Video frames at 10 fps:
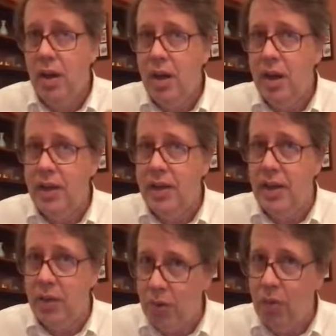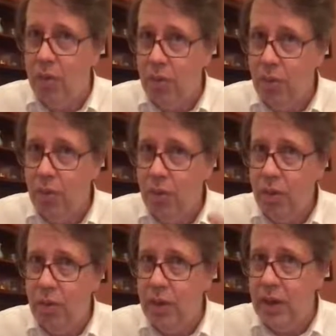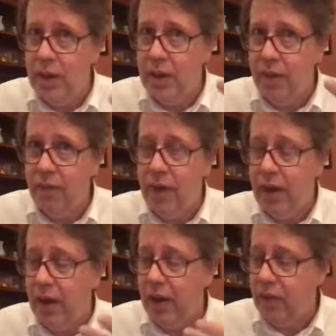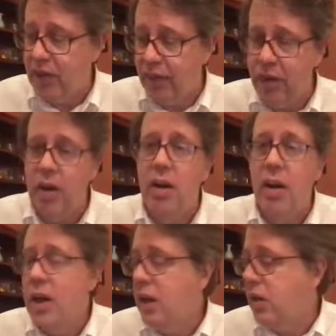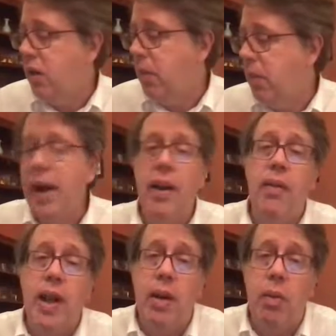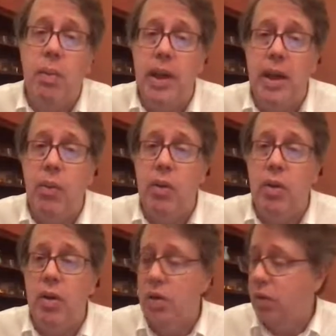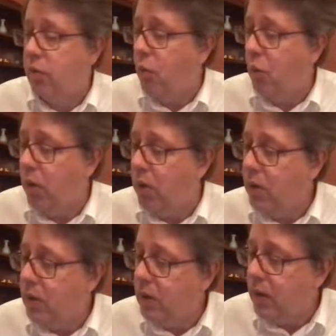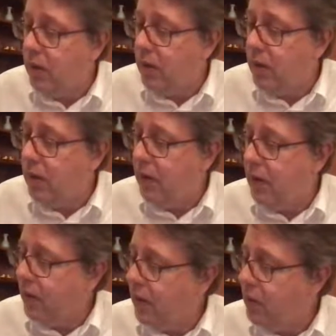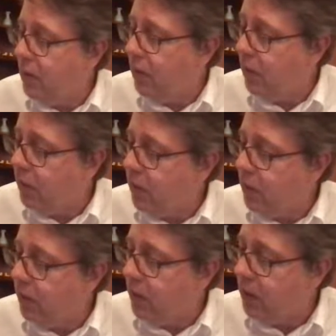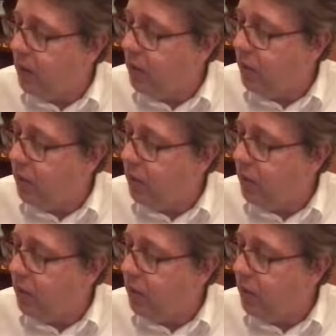let's see, 2, 3, 5, 7. So pi of 10 would be equal to 4. So let me just